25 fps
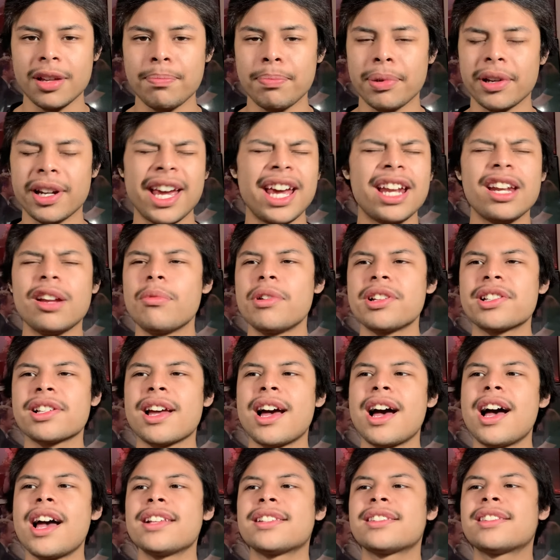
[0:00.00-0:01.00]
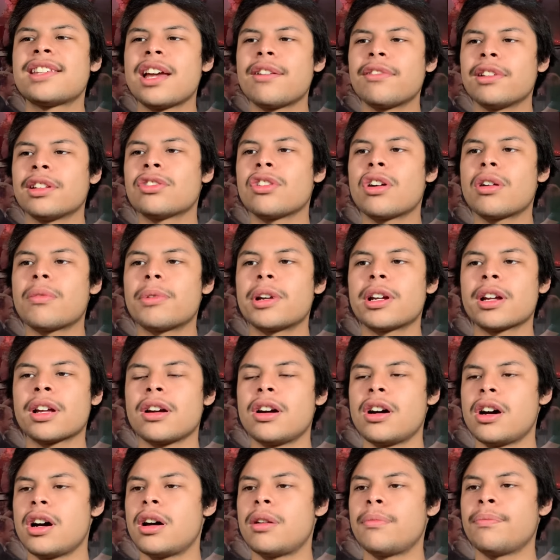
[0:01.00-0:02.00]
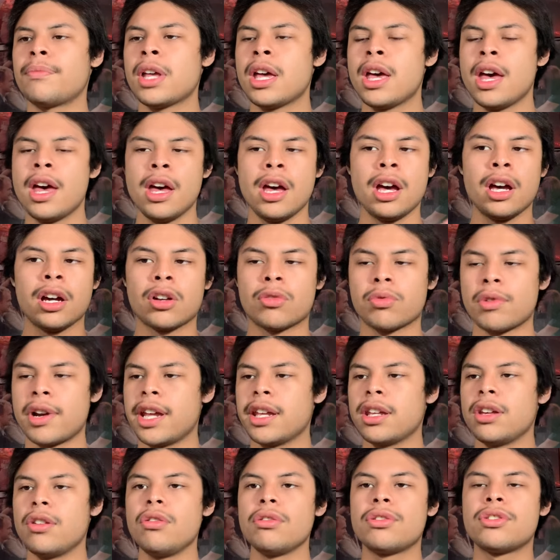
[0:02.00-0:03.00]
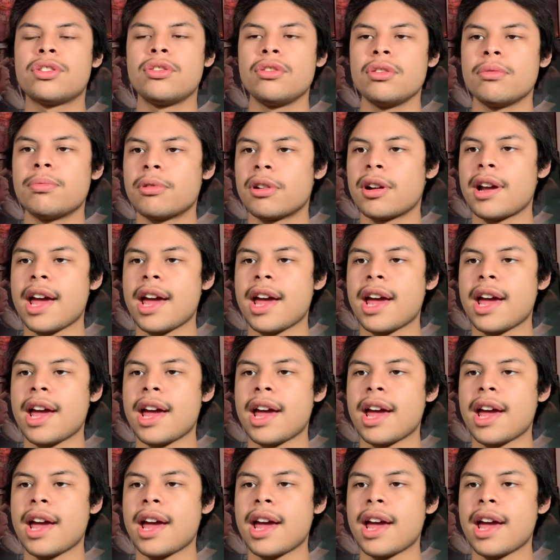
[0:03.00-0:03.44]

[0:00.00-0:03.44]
But anyways guys, David Dobrik, great YouTuber.